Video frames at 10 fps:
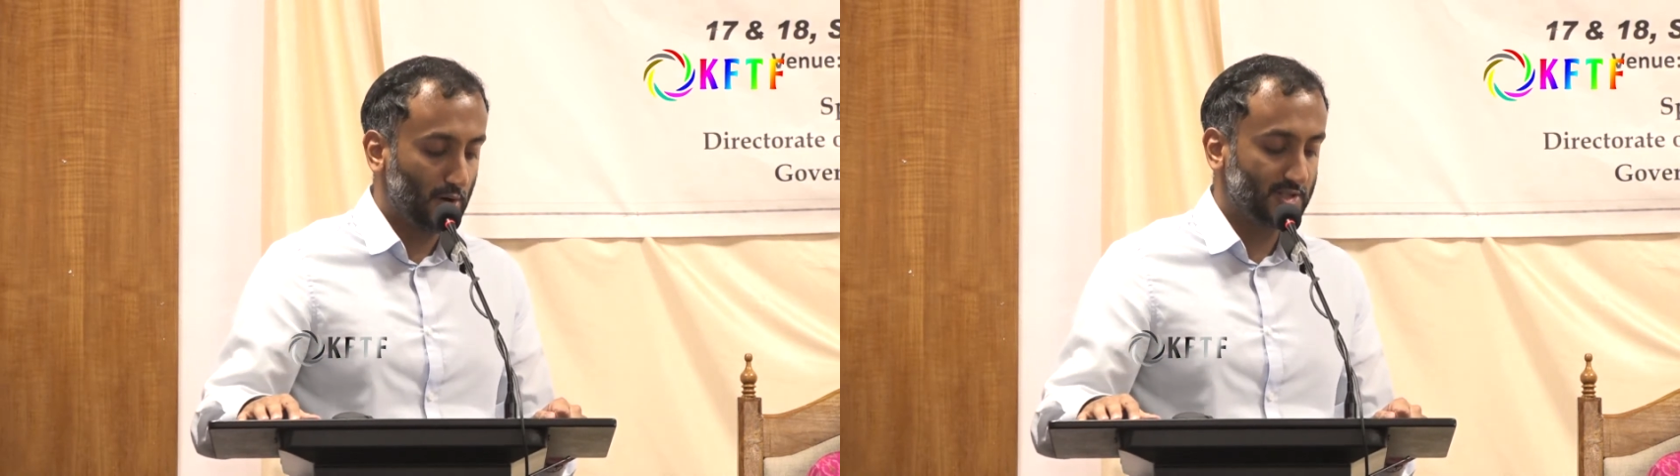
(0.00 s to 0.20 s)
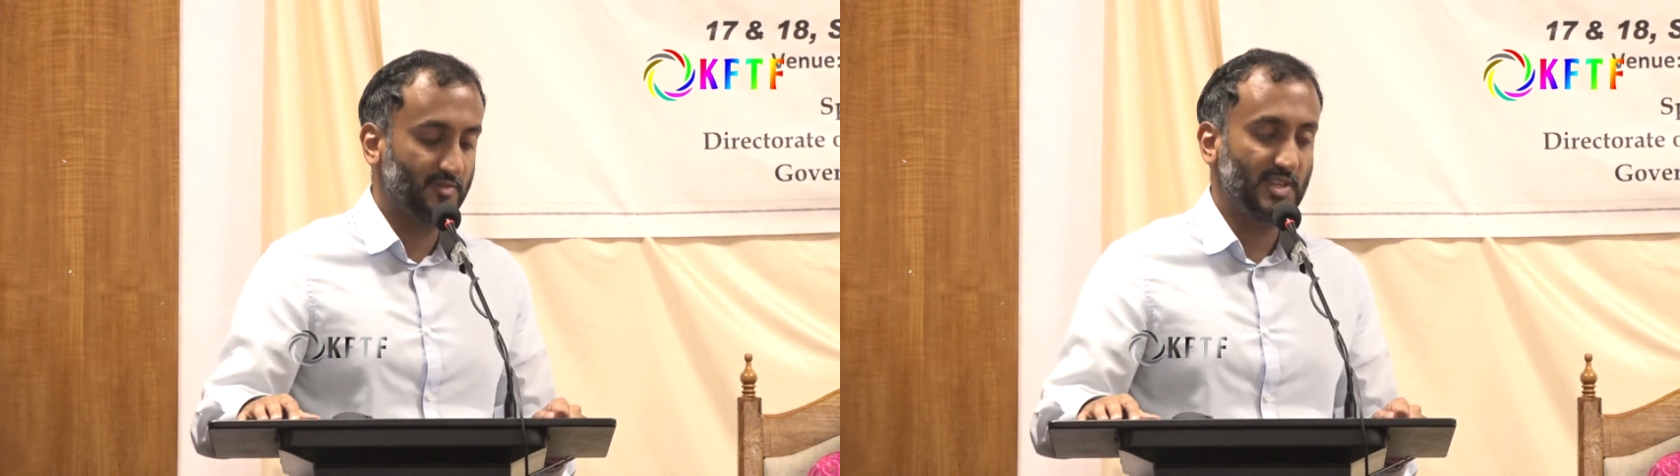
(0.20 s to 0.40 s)

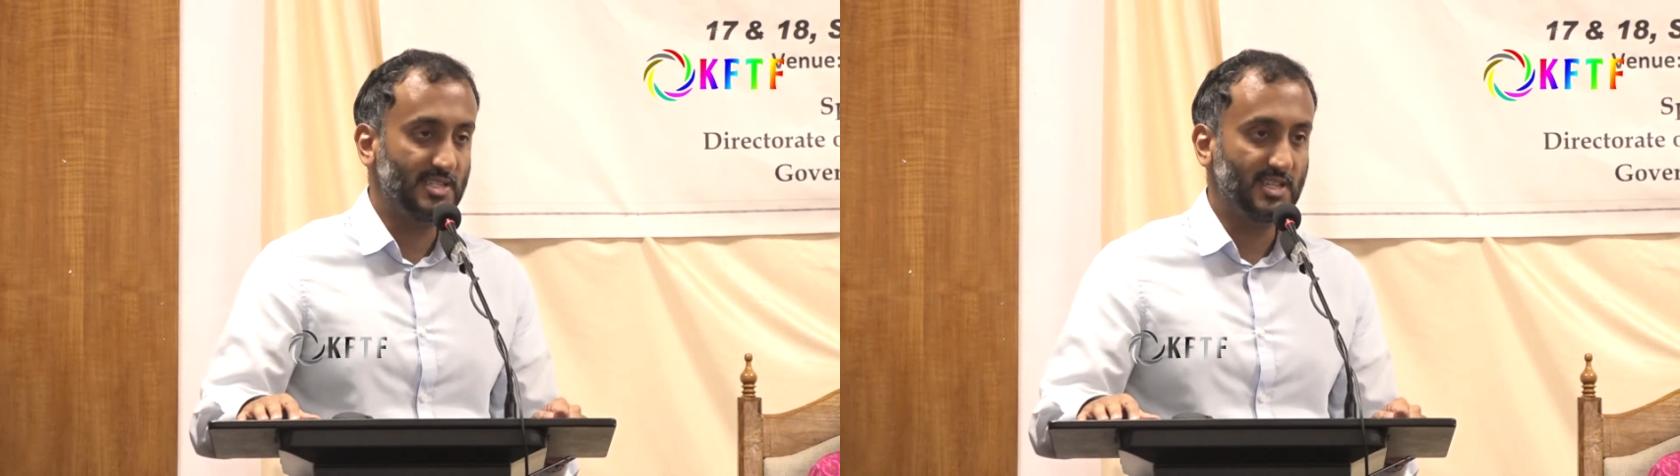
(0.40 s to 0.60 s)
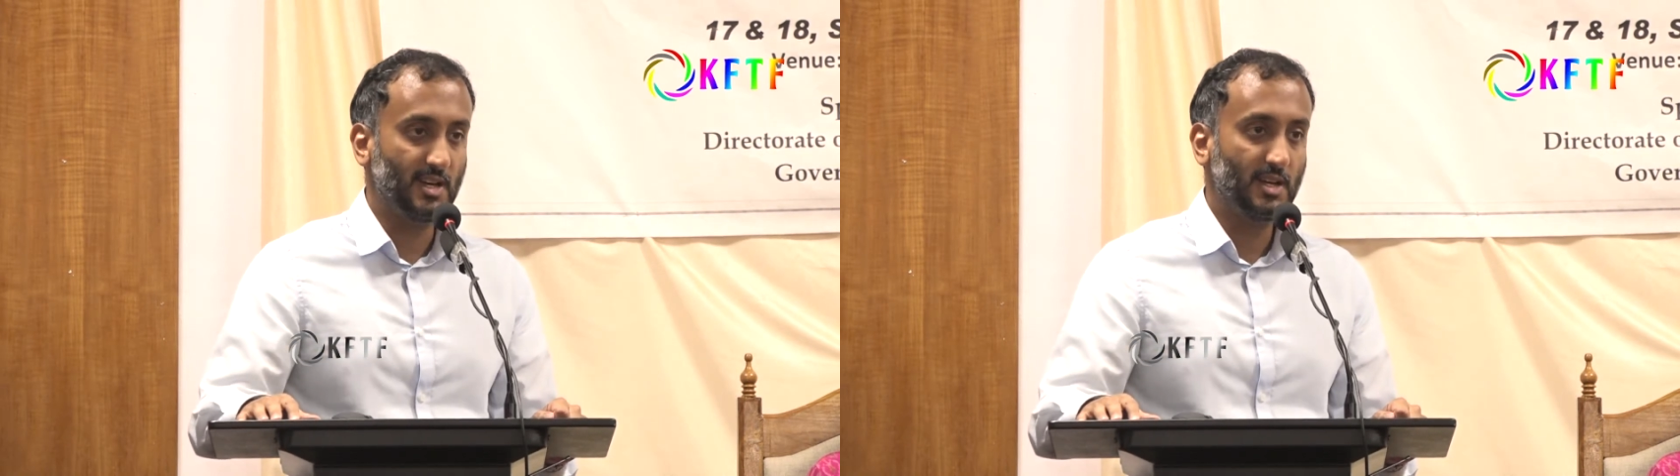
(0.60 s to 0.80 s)
parts of
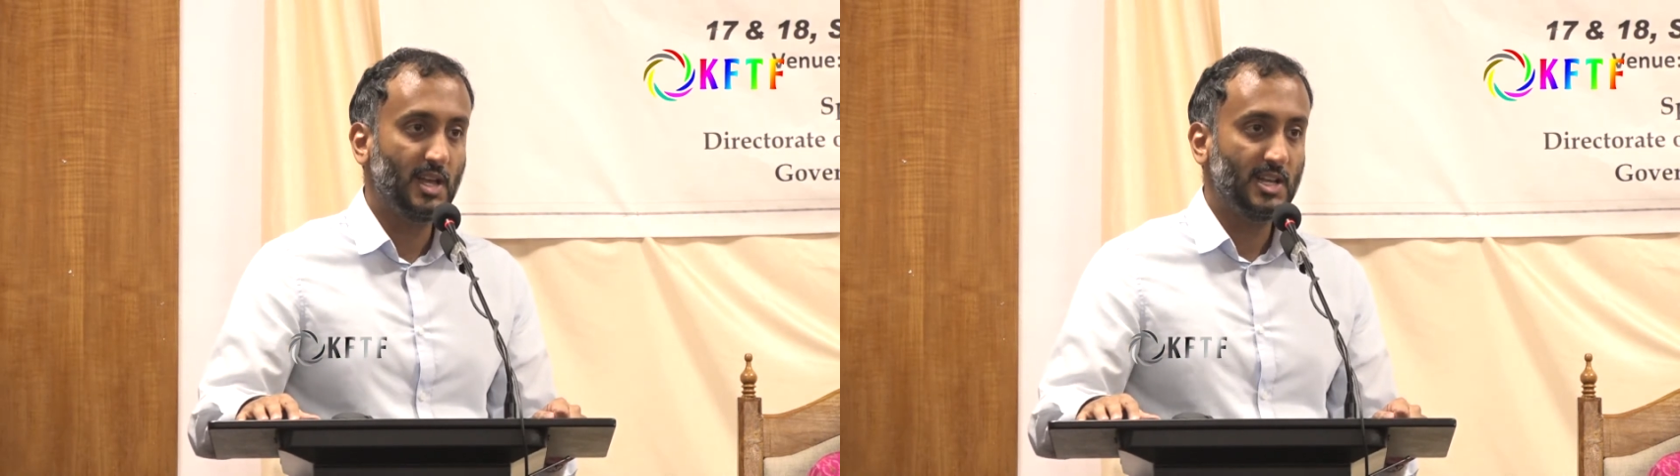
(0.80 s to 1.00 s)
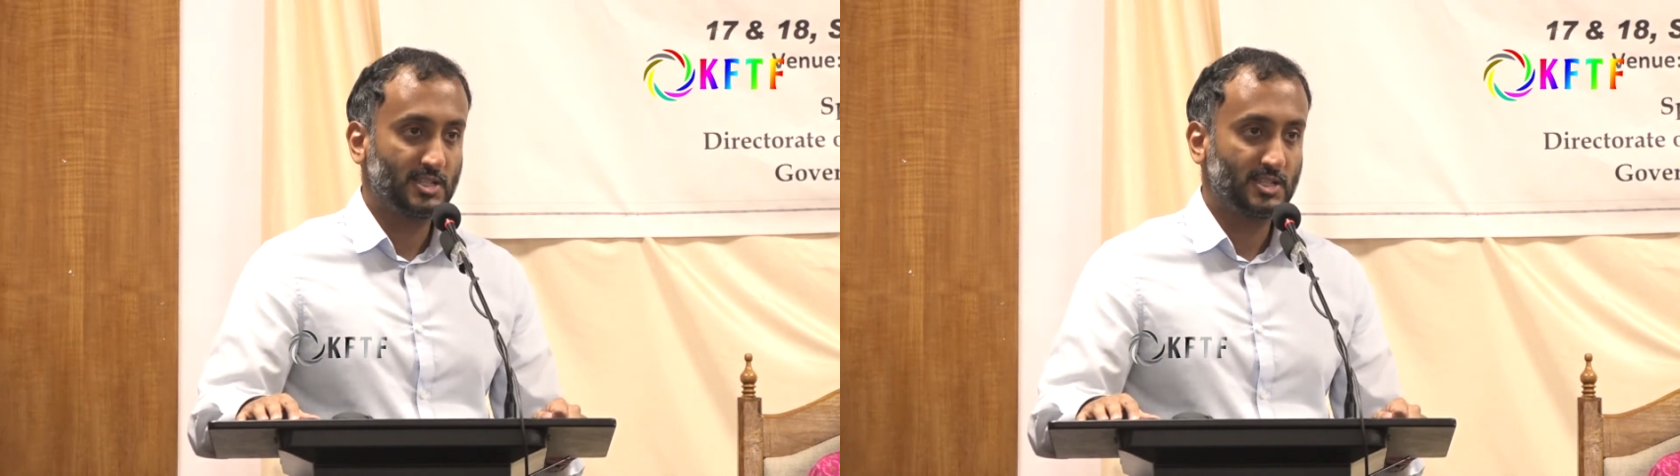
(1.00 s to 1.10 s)
India,